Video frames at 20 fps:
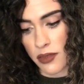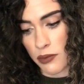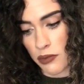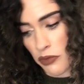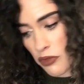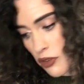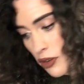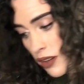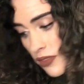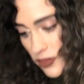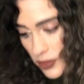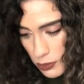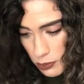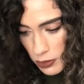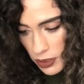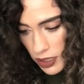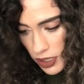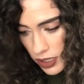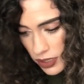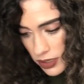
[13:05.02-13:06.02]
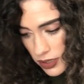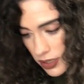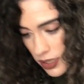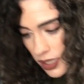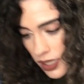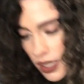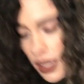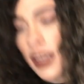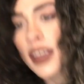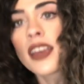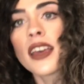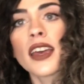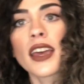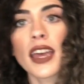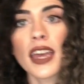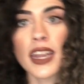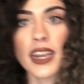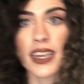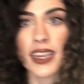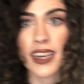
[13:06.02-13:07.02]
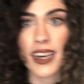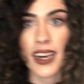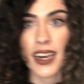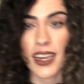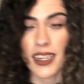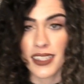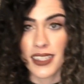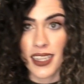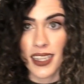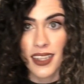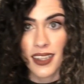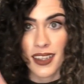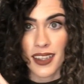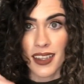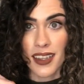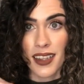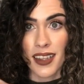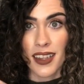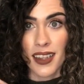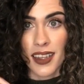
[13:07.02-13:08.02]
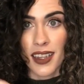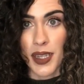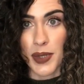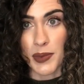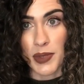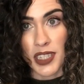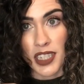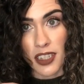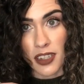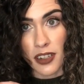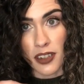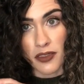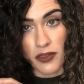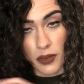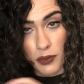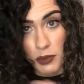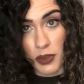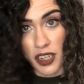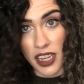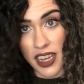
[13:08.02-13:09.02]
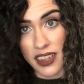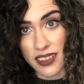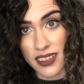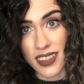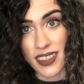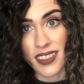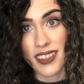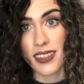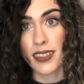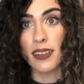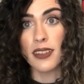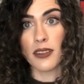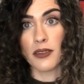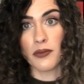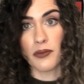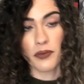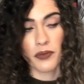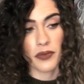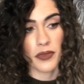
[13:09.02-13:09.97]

from thrift books and I got Obsidio from book outlet so